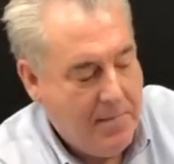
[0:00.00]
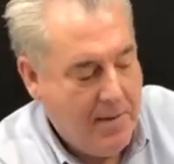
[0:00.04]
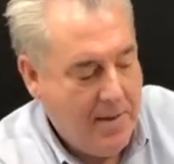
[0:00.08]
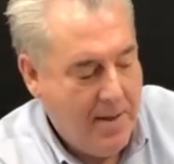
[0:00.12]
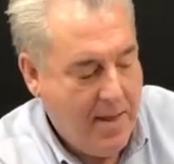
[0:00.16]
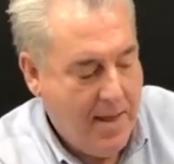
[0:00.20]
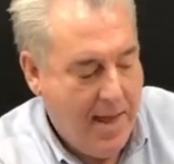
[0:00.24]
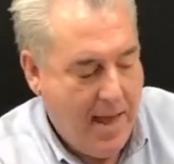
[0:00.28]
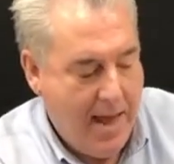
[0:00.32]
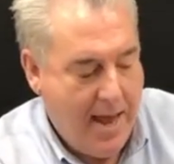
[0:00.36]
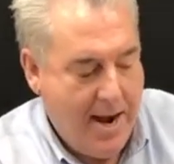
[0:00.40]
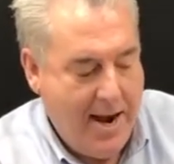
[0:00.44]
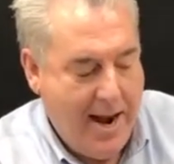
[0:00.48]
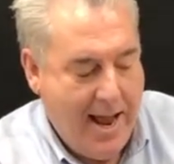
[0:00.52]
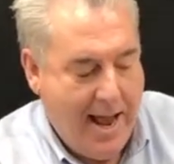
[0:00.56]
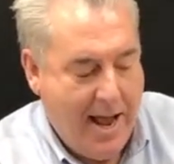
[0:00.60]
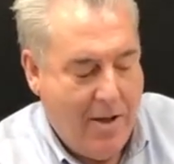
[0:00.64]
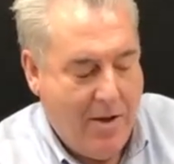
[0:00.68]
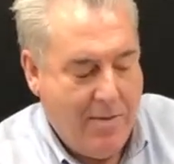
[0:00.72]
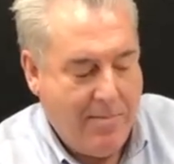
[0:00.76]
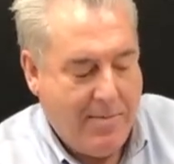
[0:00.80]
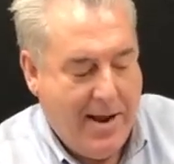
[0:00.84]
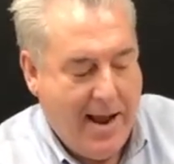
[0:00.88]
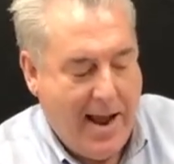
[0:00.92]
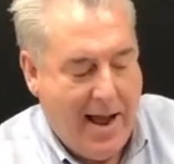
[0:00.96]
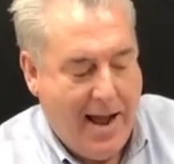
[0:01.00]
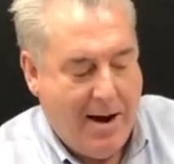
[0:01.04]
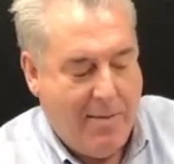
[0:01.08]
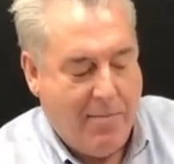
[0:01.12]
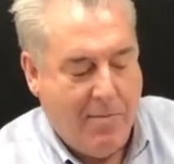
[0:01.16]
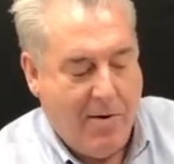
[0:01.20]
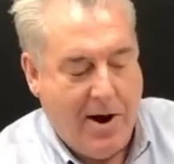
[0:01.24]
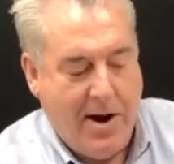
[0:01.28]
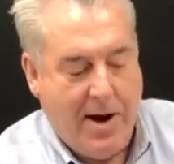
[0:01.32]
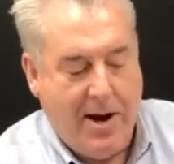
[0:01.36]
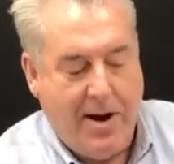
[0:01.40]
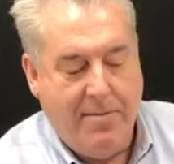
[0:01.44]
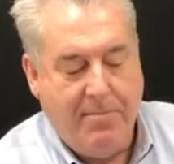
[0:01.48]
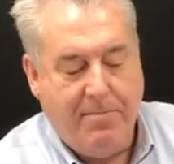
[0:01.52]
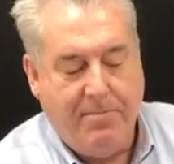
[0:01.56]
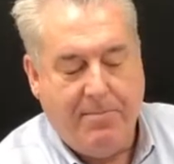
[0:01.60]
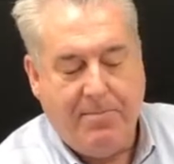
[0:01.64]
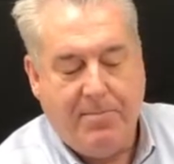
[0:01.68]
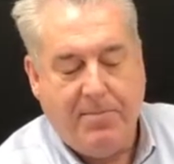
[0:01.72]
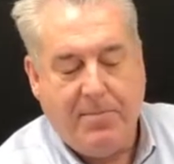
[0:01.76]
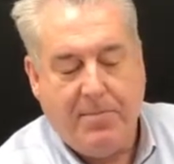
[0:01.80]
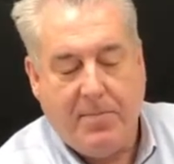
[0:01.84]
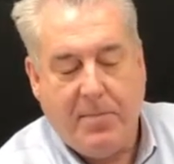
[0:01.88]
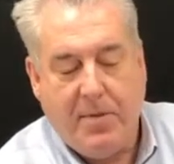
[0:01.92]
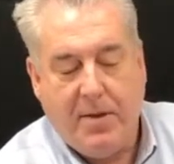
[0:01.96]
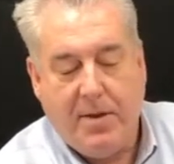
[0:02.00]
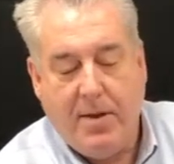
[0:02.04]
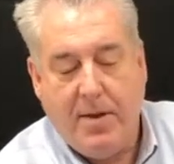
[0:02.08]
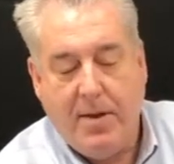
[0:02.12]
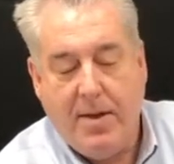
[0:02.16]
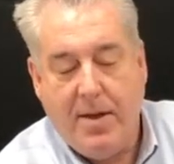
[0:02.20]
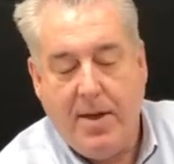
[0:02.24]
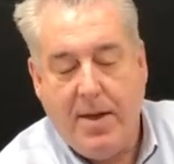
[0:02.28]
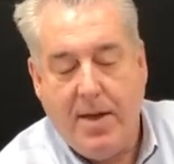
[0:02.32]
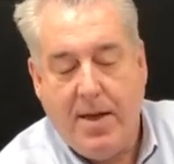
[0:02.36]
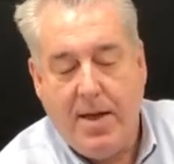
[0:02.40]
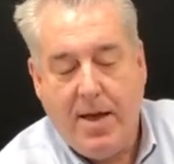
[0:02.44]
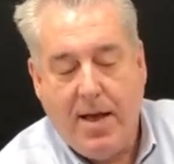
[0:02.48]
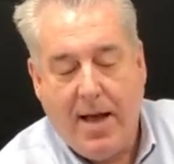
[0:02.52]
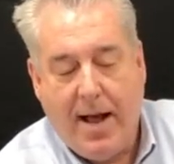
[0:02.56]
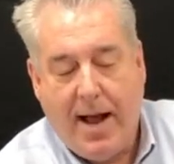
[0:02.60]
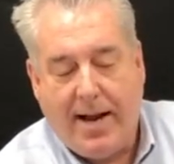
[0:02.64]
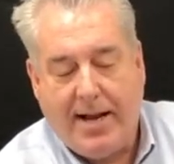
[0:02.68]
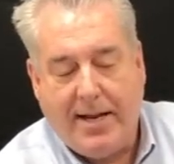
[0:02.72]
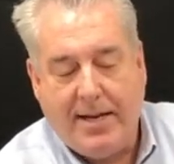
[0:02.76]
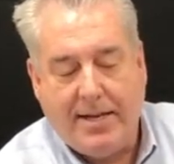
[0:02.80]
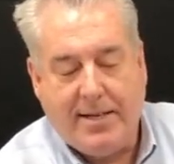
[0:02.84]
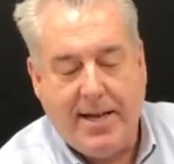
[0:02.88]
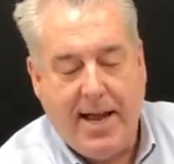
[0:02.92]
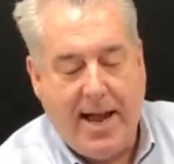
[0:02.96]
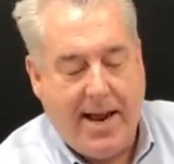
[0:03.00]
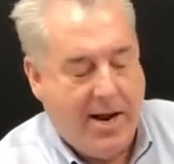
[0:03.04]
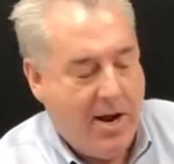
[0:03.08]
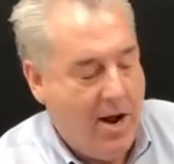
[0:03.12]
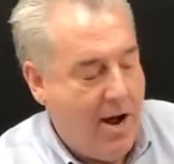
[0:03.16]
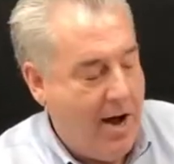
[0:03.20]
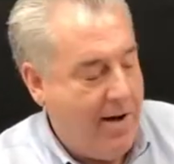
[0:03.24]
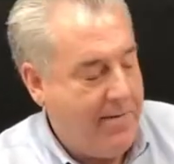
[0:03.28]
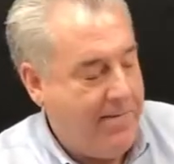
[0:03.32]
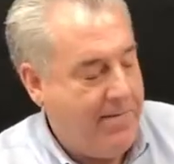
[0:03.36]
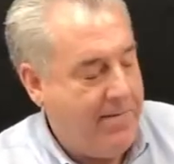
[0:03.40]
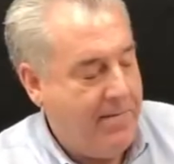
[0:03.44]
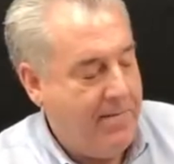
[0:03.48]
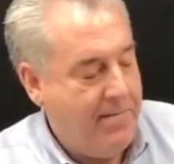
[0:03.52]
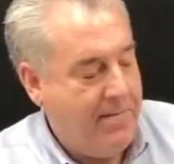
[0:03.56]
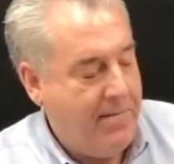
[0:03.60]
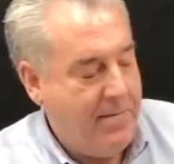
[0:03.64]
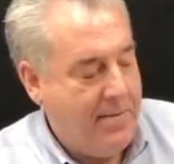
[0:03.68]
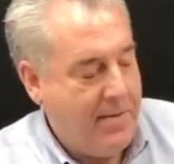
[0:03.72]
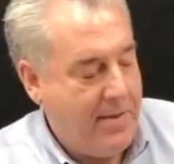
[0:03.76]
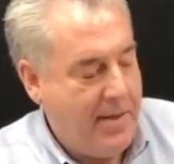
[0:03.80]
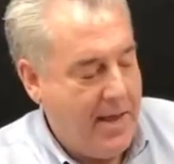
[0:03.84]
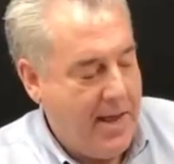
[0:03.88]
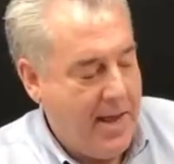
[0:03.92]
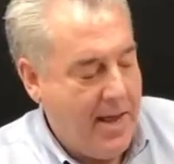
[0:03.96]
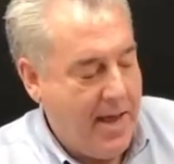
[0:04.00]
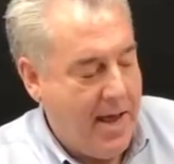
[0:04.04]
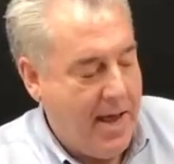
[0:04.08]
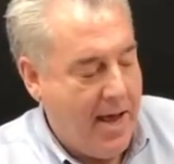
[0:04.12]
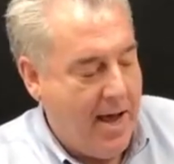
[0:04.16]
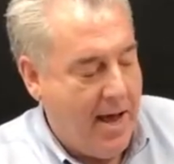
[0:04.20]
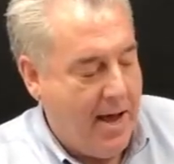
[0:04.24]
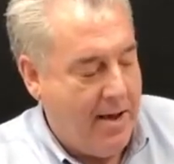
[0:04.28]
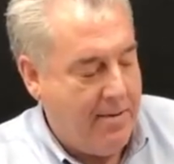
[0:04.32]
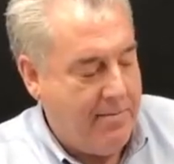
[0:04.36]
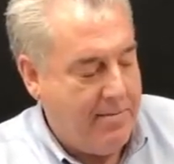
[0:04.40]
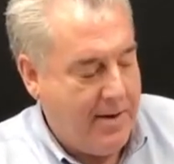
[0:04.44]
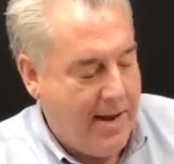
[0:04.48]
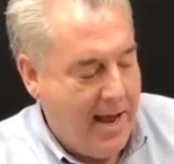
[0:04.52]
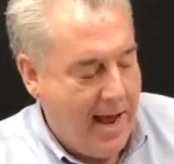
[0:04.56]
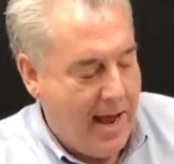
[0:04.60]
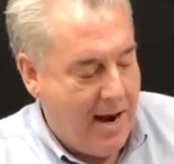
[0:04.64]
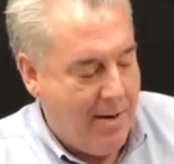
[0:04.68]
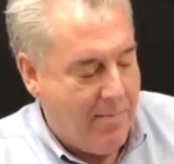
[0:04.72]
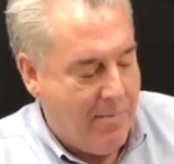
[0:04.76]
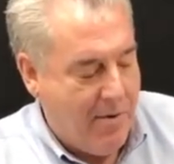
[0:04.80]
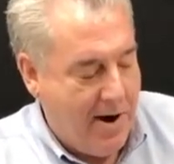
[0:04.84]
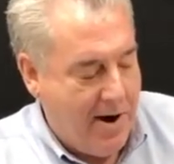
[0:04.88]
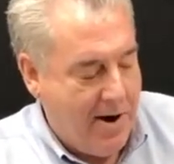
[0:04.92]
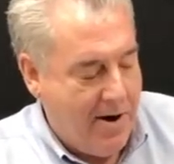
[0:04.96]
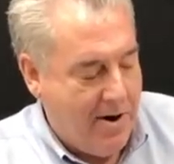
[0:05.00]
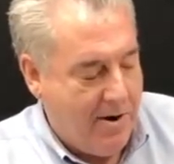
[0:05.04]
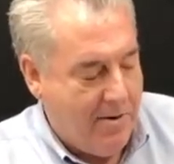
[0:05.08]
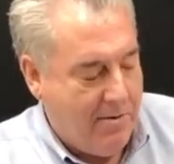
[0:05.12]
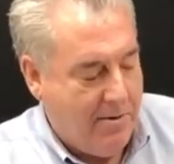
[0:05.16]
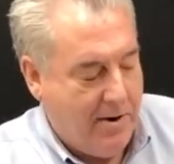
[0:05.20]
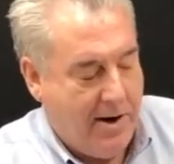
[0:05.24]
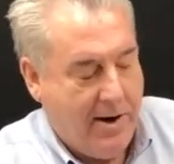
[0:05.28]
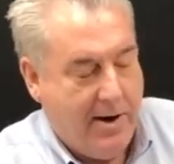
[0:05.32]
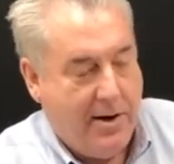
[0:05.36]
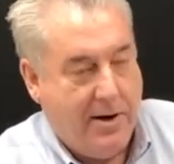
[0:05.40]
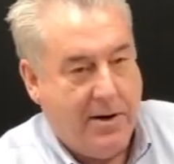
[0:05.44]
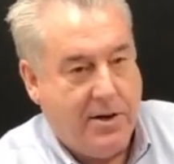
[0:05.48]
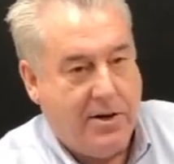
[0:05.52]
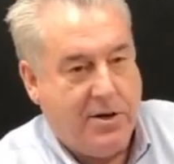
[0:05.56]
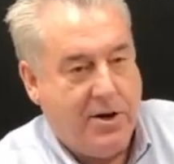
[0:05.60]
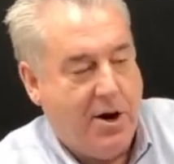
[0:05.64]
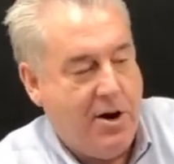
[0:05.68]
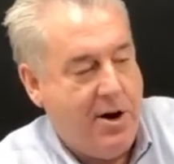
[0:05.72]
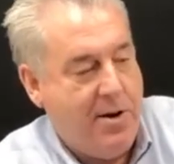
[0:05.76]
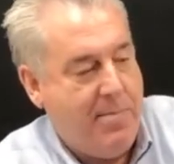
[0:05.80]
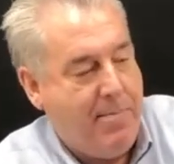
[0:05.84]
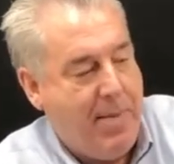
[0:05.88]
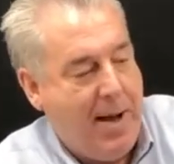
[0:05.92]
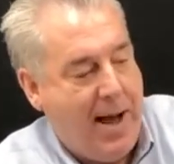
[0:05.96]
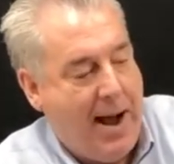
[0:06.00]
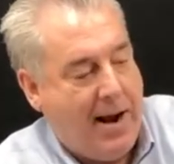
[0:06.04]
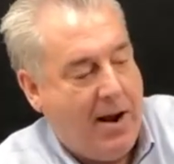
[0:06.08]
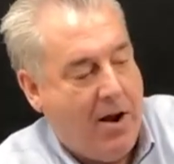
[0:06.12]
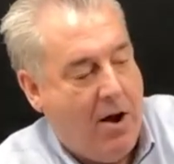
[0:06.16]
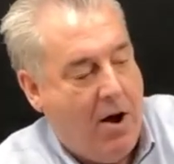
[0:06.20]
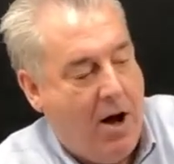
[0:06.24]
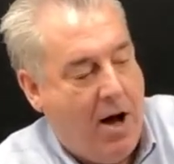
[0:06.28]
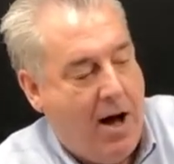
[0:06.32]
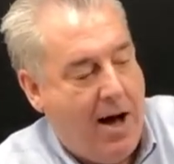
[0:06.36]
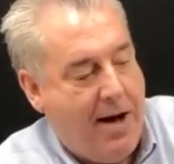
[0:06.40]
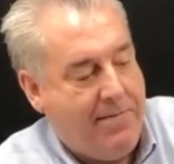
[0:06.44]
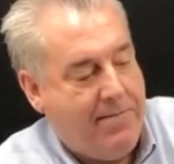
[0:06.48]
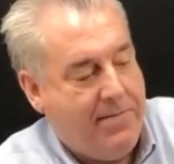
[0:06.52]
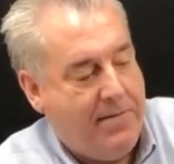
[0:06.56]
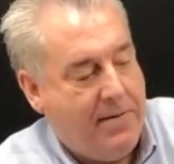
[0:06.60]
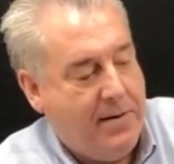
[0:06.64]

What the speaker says: And now I'm calibrated. I can take off the calibrator, turn it back off